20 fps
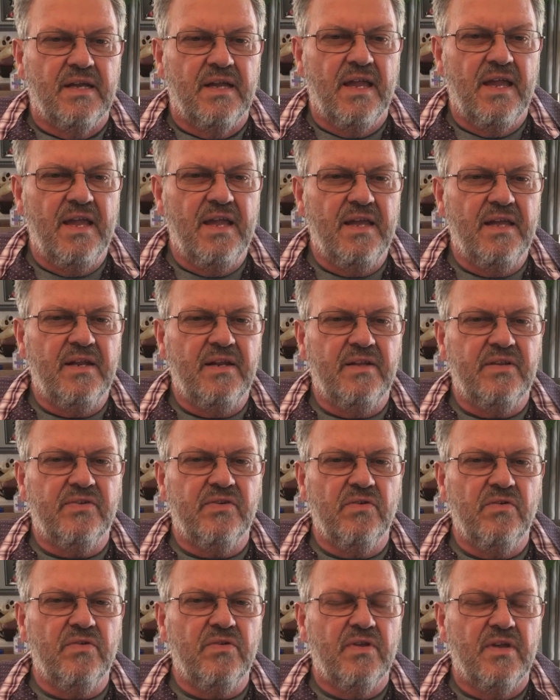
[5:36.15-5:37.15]
And
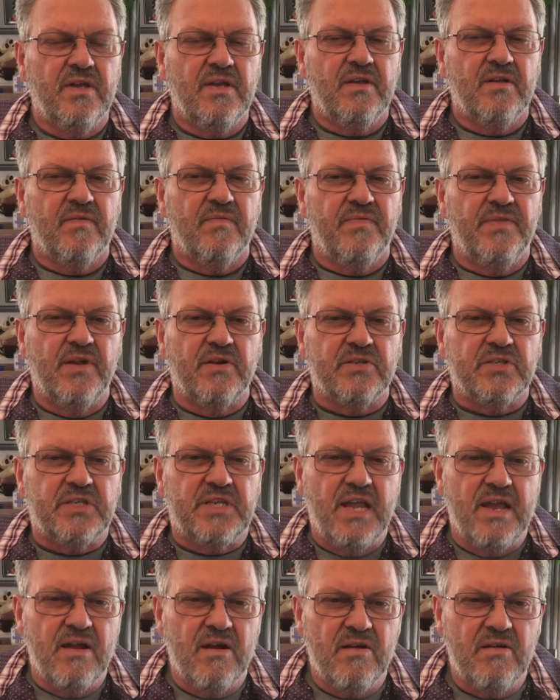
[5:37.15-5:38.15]
so they're
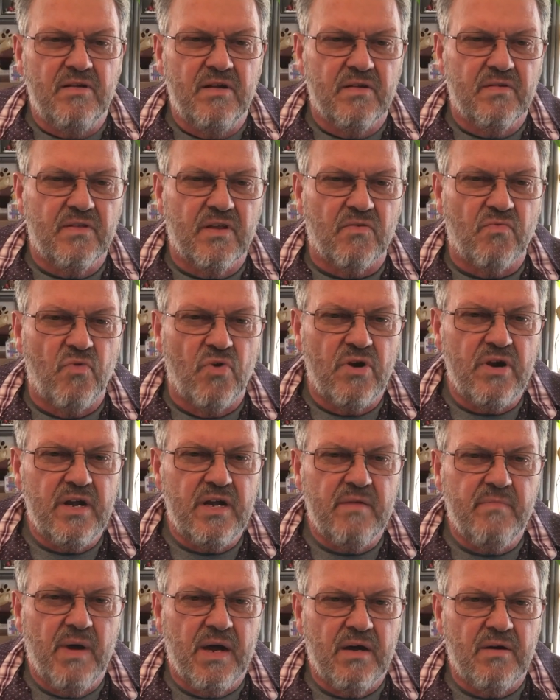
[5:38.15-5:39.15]
scared. They're
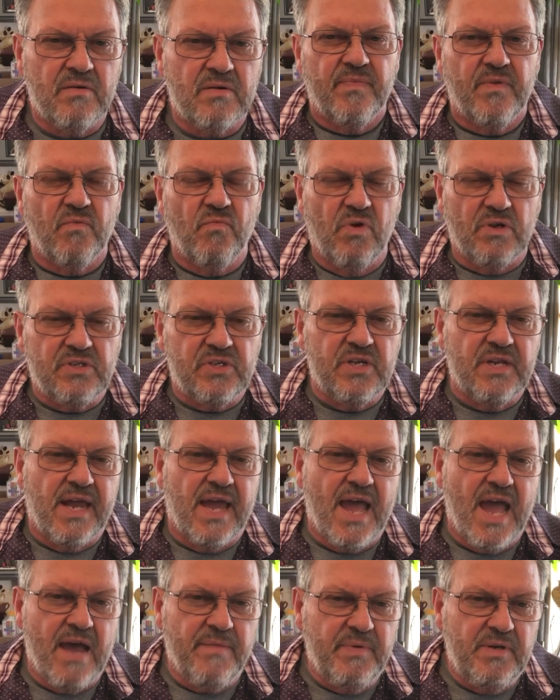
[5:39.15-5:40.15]
worried about what's going to
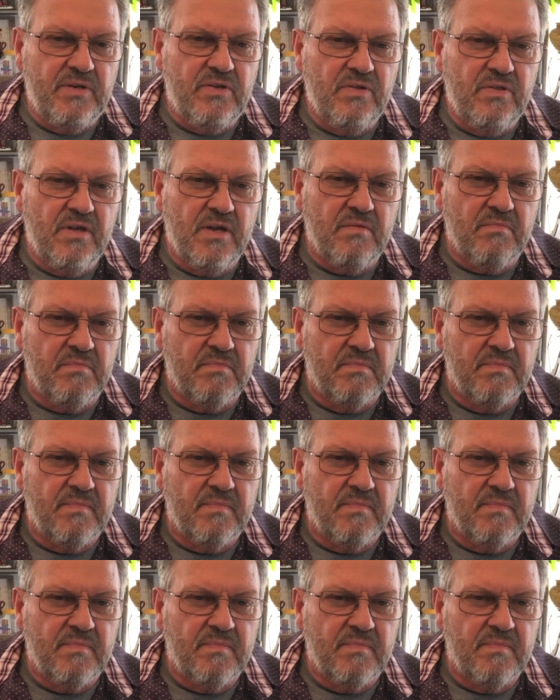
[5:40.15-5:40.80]
happen to them.